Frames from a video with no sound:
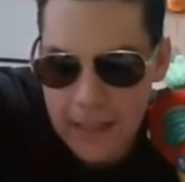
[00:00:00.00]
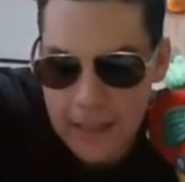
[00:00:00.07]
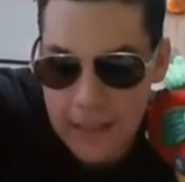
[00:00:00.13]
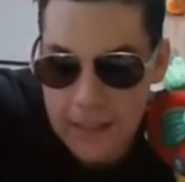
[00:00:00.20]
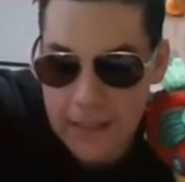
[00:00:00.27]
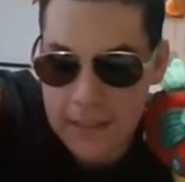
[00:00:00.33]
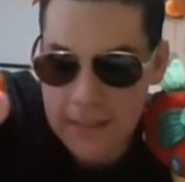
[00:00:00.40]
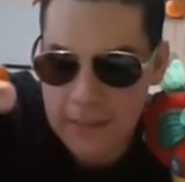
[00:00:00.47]

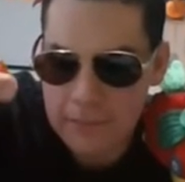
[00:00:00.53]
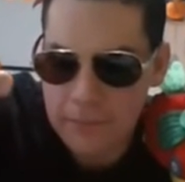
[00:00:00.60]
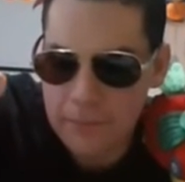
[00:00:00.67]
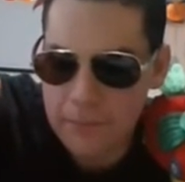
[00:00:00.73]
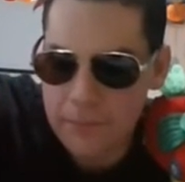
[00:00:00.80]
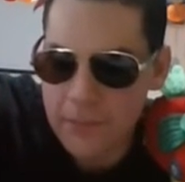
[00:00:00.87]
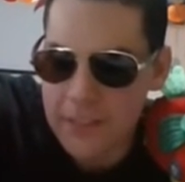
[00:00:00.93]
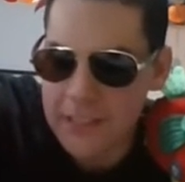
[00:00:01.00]
uh
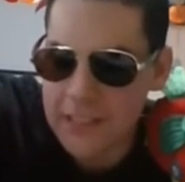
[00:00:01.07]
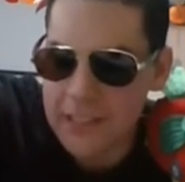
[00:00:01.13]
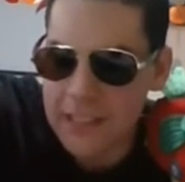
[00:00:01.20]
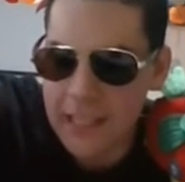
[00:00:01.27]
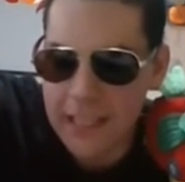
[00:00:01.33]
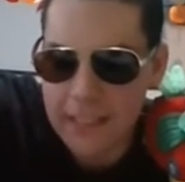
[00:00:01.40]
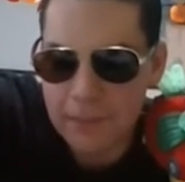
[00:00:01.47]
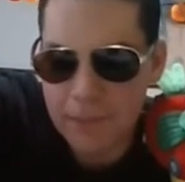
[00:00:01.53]
fudging
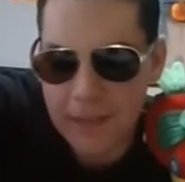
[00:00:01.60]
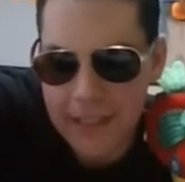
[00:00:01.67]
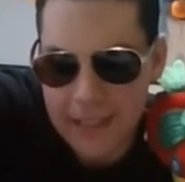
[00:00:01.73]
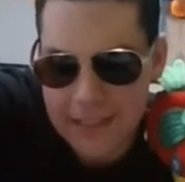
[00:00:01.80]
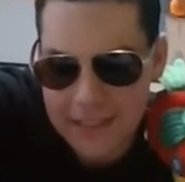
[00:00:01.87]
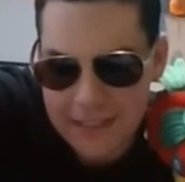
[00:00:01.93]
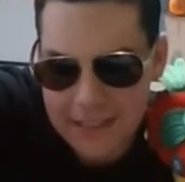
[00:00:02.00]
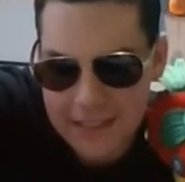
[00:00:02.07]

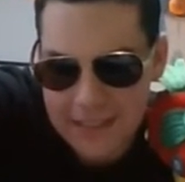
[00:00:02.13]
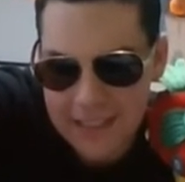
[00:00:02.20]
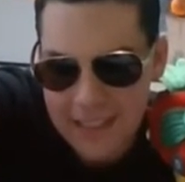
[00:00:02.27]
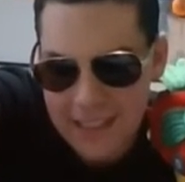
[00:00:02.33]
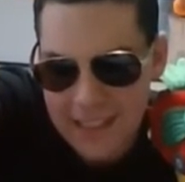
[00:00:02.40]
eggplants